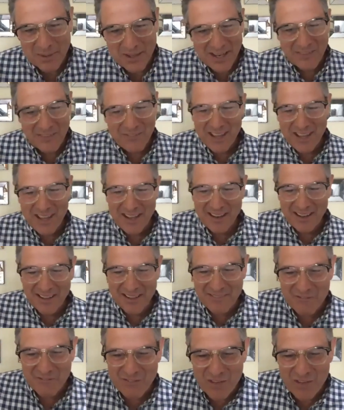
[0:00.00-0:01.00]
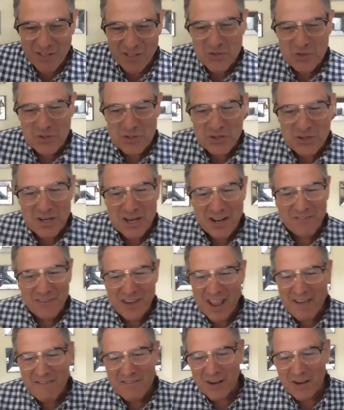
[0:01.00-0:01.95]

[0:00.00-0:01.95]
If, if, for those who are tuning in, if you have any